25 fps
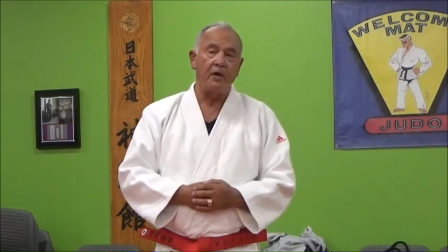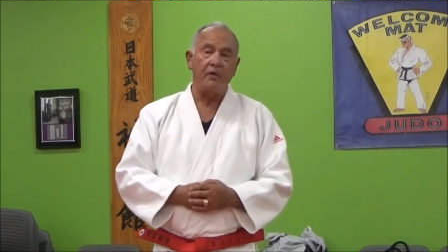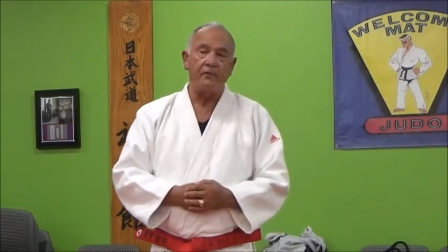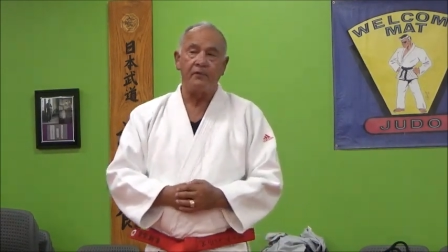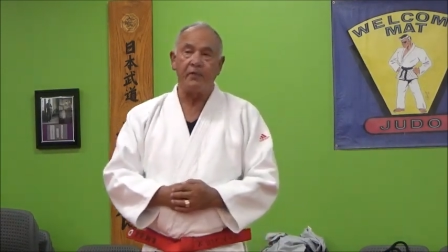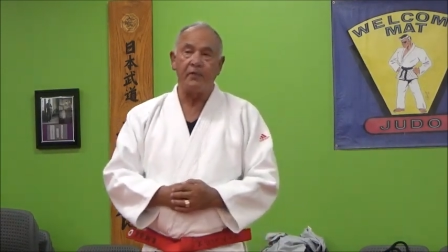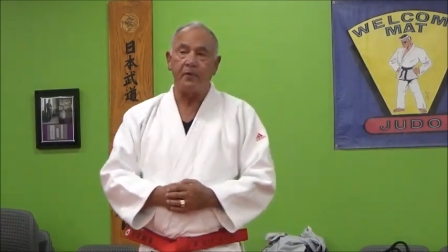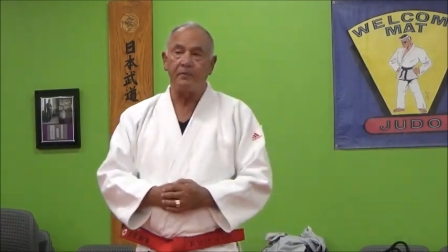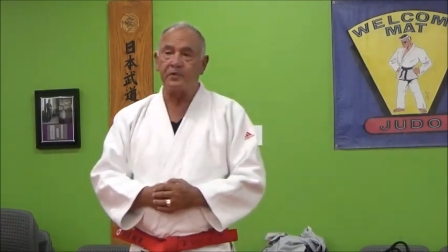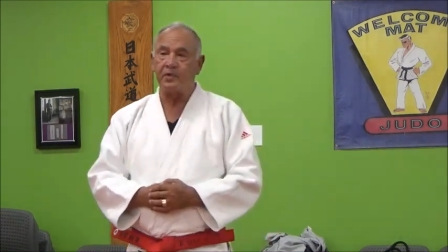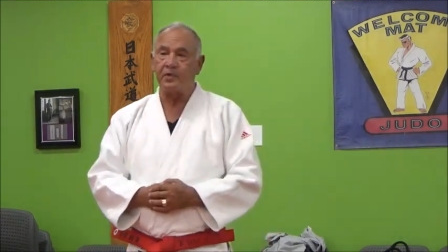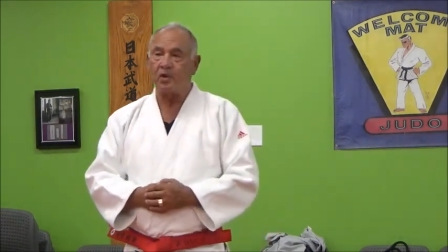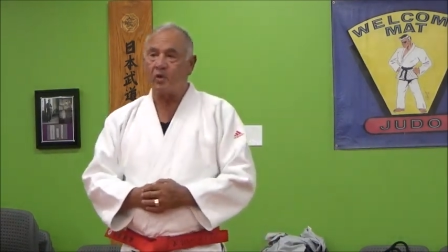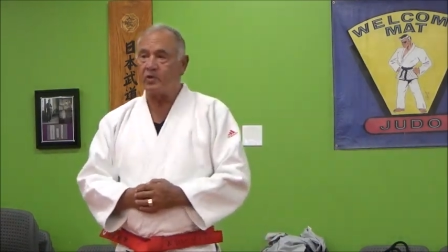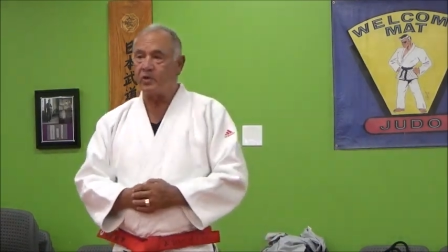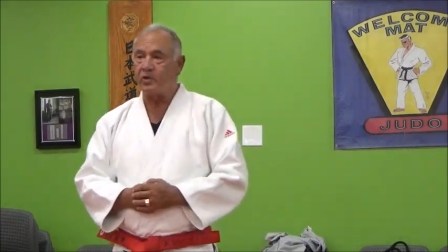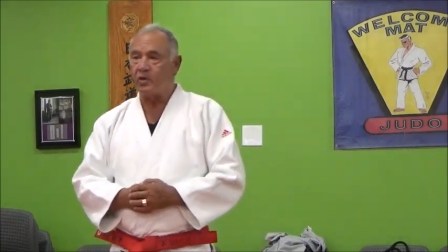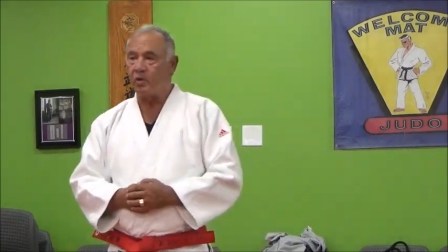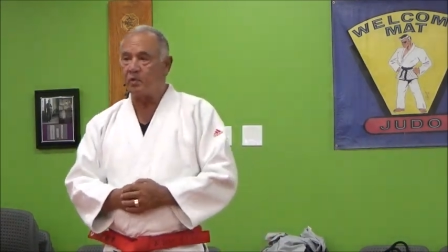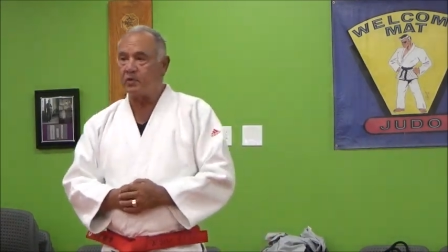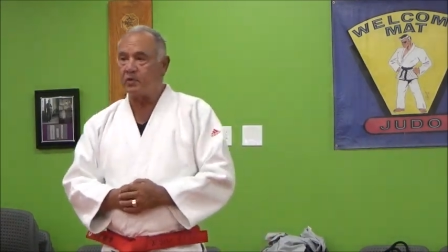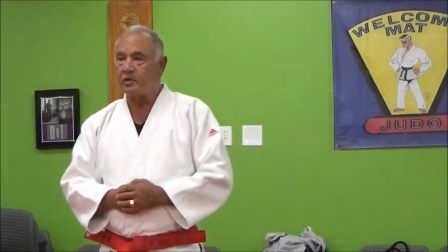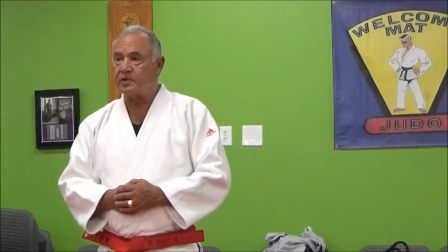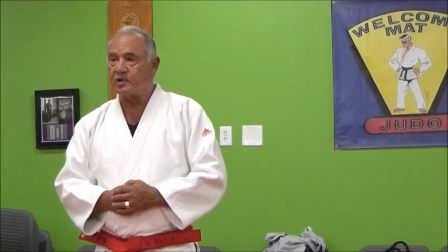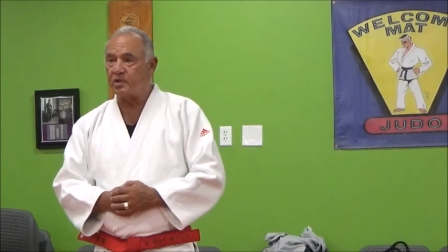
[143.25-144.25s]
from Tokyo
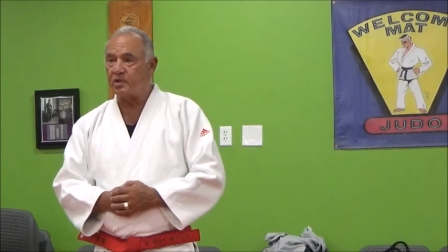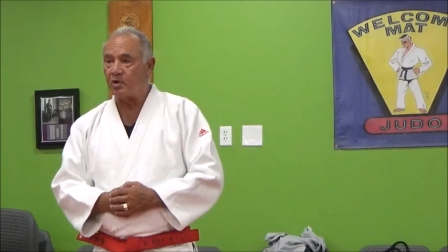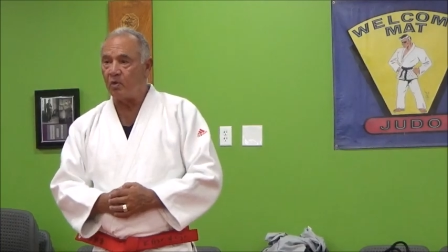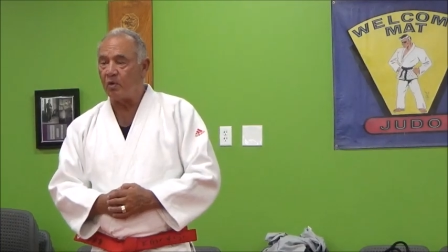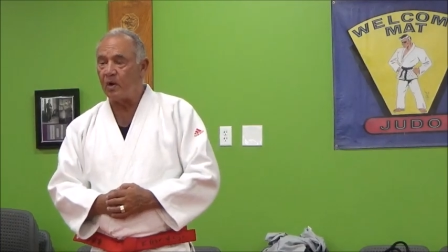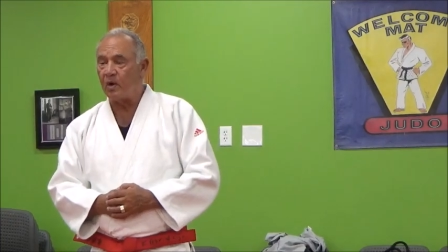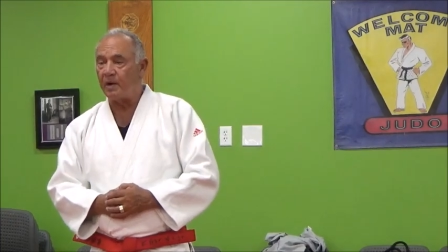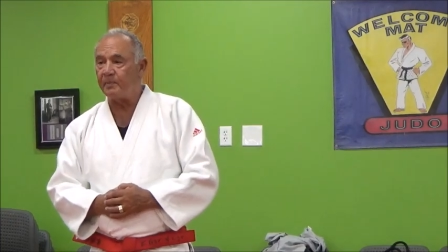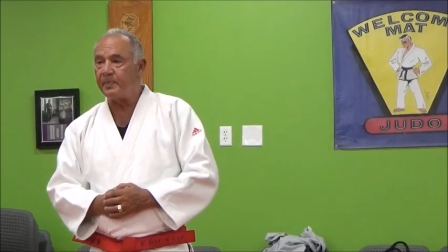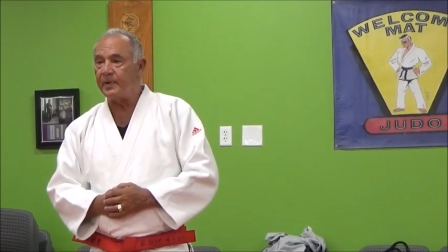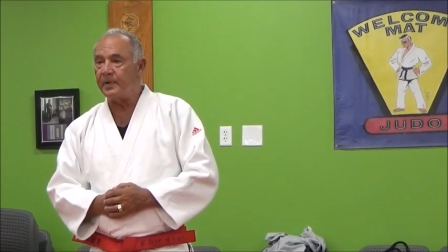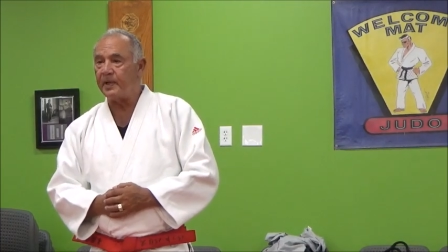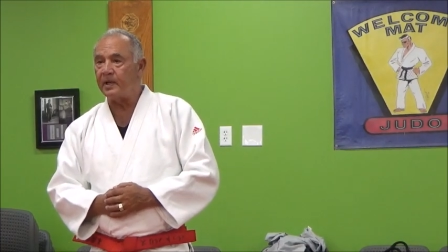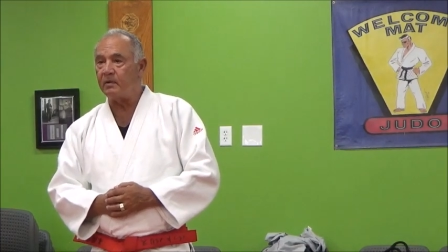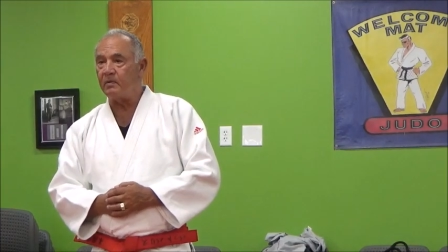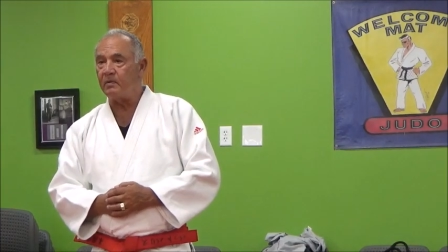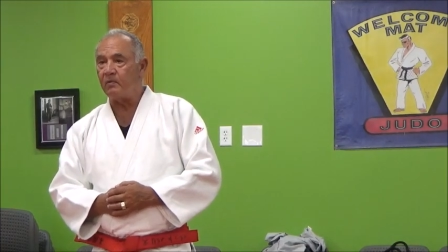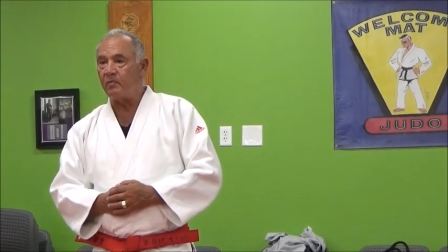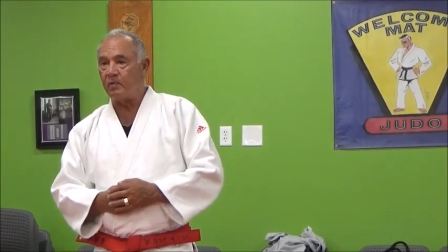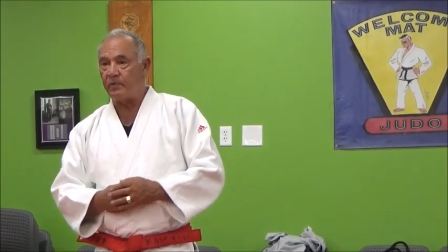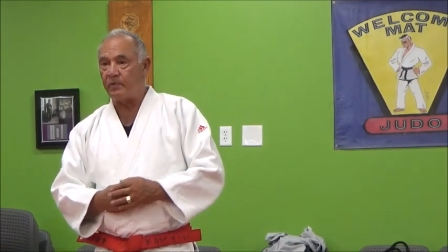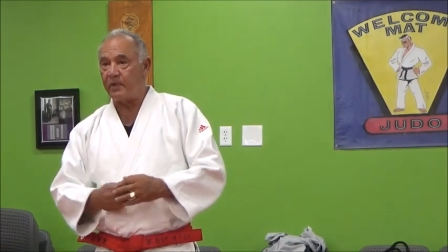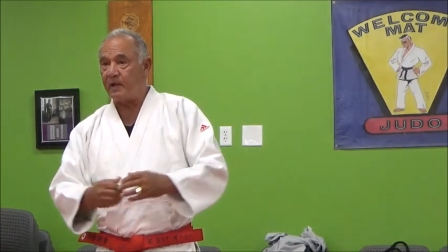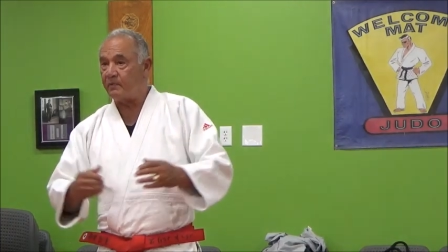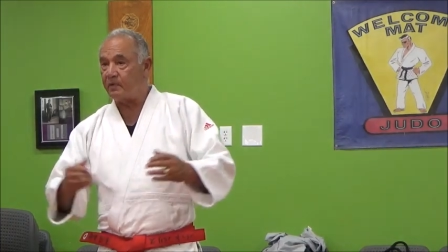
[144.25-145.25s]
would show up, and
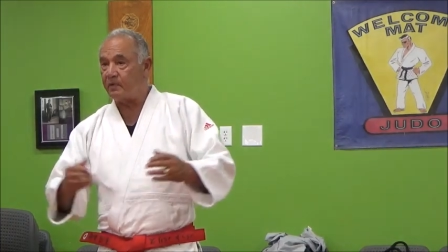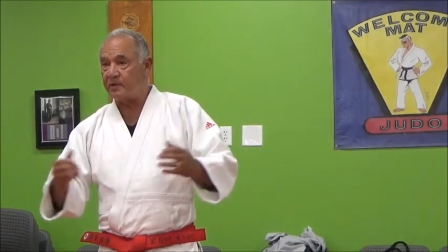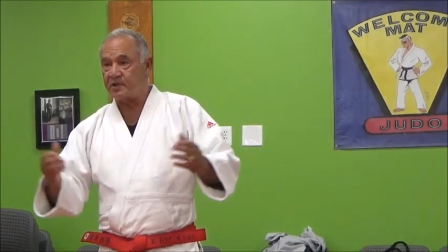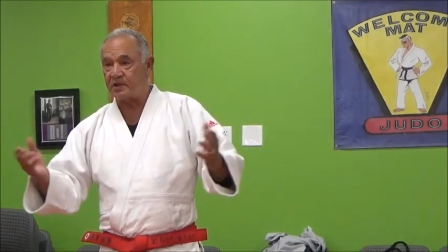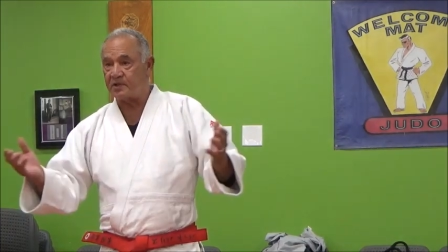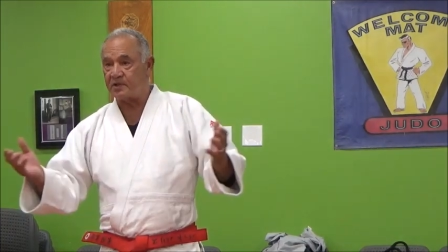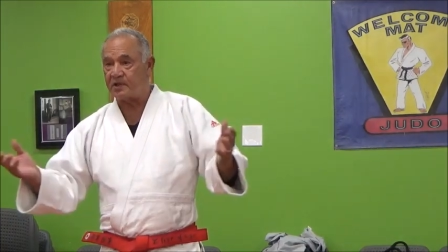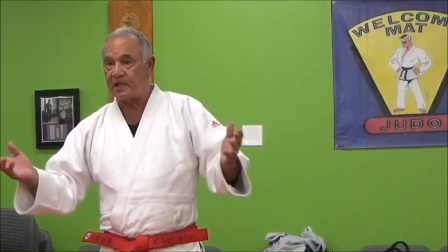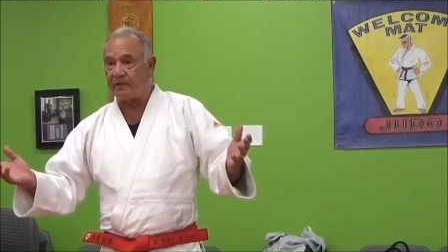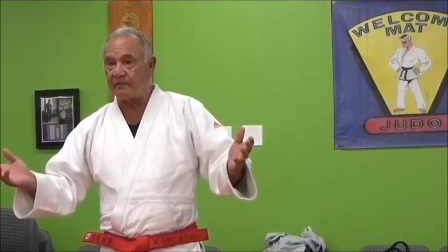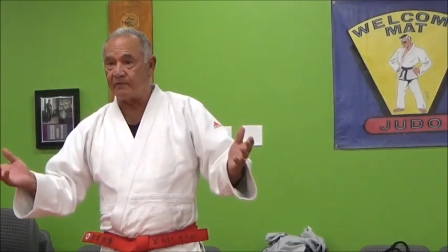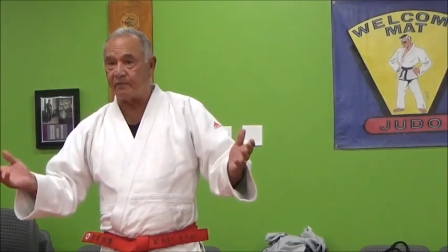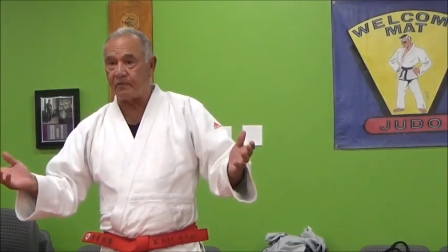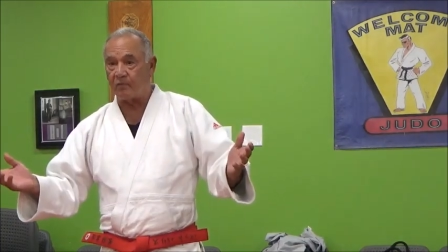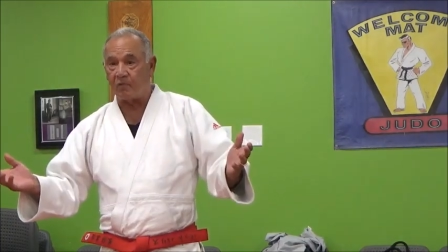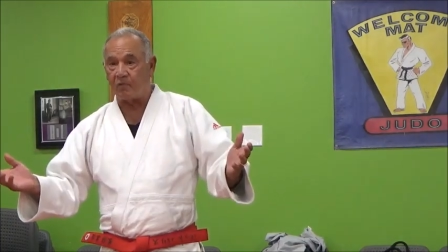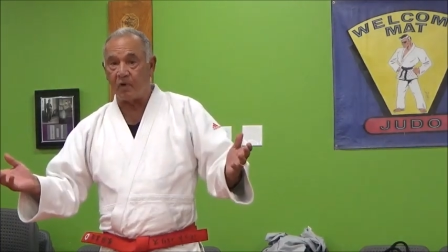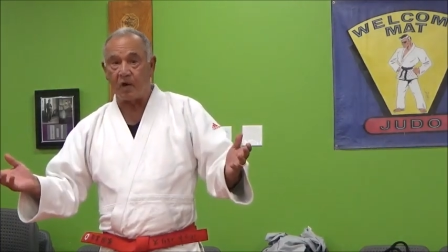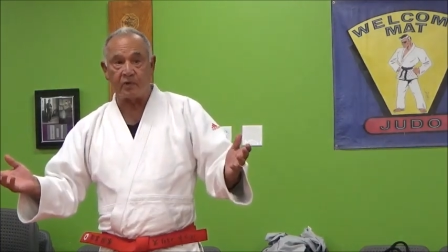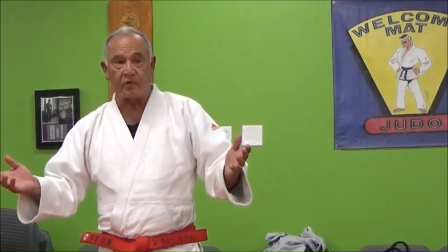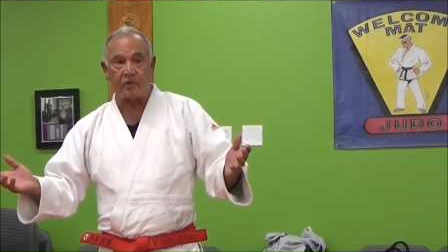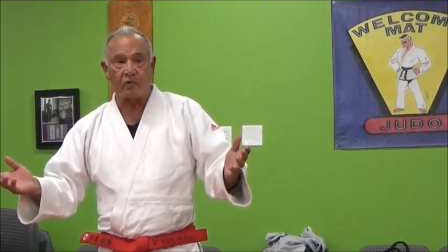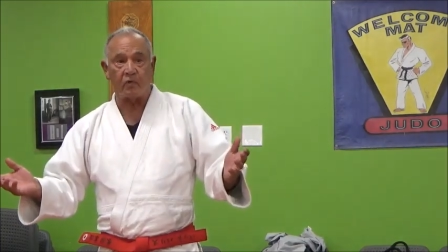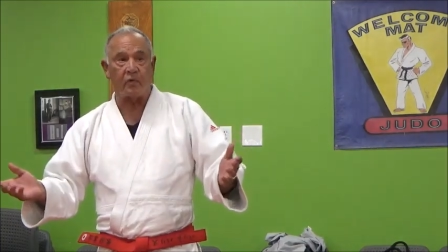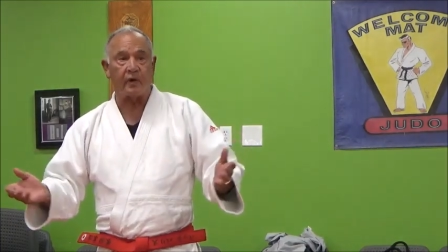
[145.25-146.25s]
they would just have
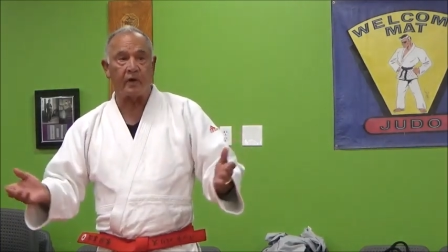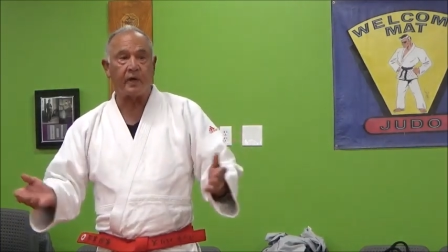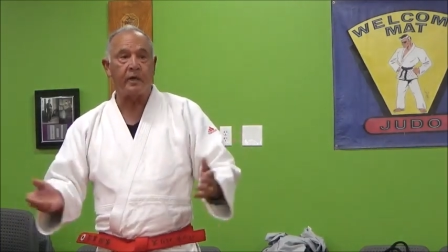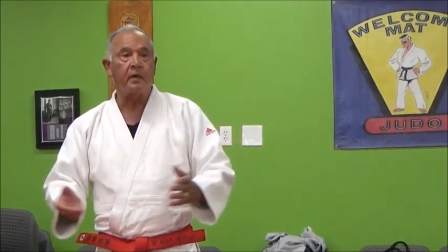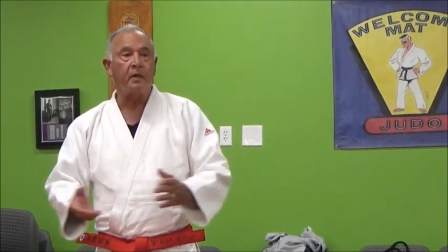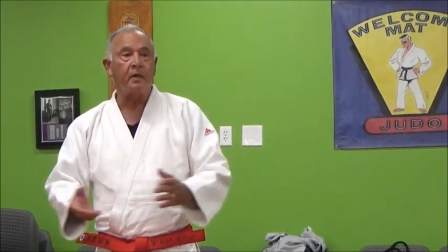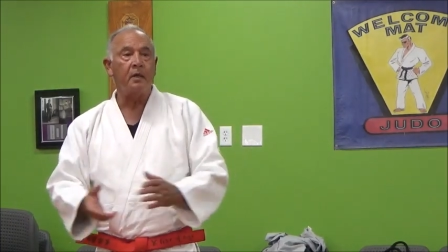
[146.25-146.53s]
randori.